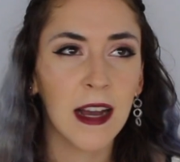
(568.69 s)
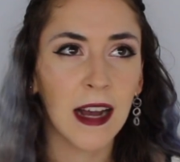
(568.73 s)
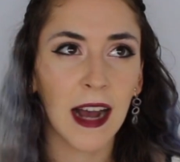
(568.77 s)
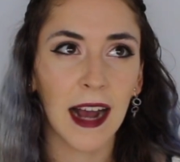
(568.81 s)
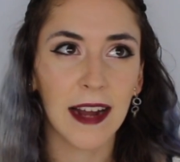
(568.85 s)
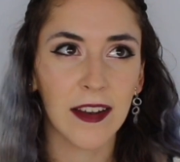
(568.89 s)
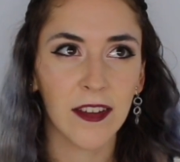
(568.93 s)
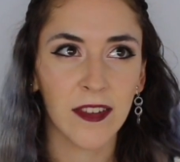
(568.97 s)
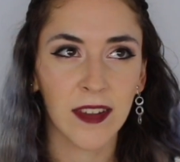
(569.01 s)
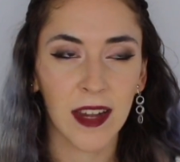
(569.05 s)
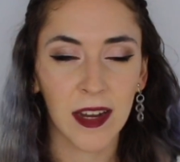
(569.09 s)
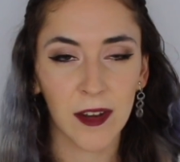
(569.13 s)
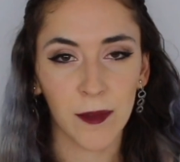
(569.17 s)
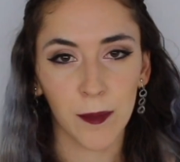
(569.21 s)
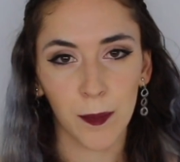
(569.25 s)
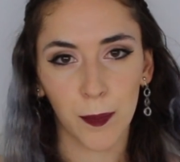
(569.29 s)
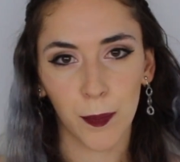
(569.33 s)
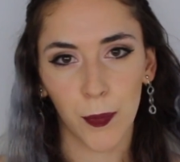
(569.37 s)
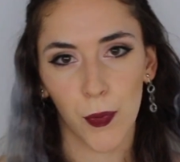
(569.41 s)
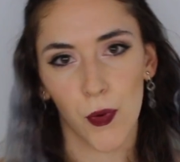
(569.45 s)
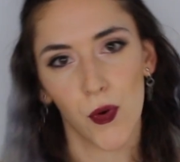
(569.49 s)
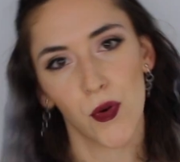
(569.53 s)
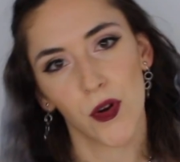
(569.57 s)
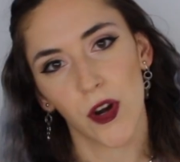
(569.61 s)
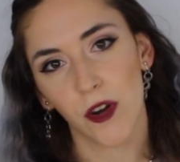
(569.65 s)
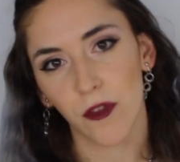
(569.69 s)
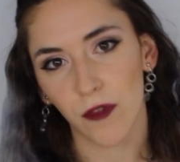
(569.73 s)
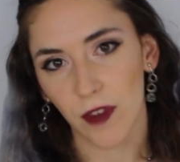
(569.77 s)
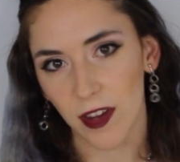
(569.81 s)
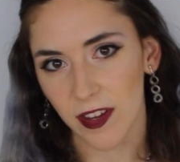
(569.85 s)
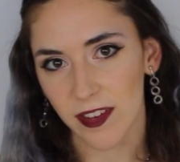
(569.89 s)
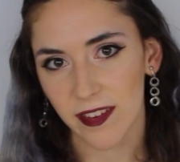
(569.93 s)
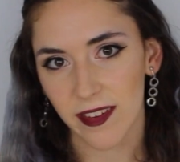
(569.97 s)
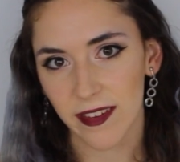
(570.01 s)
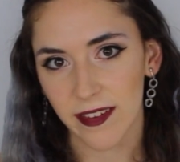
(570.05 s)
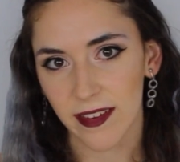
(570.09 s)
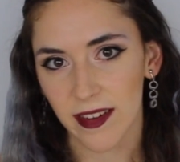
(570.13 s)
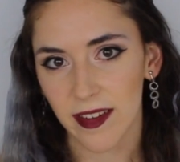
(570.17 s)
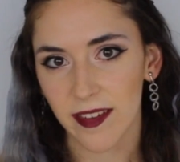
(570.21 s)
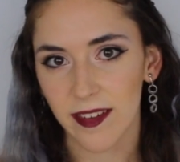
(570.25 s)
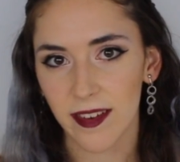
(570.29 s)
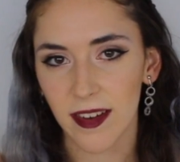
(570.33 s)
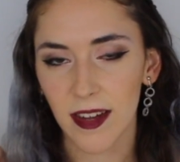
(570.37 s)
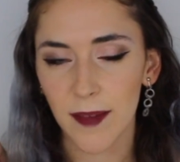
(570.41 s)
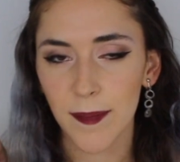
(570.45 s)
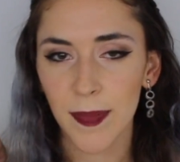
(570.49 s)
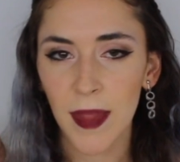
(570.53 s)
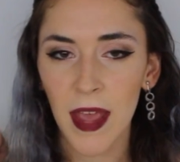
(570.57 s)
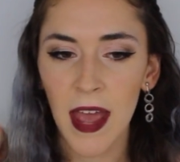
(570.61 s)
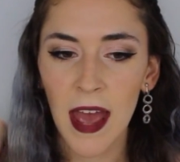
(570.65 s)
I just get bored and restless
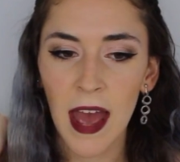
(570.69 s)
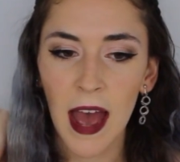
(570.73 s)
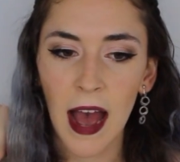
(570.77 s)
easily.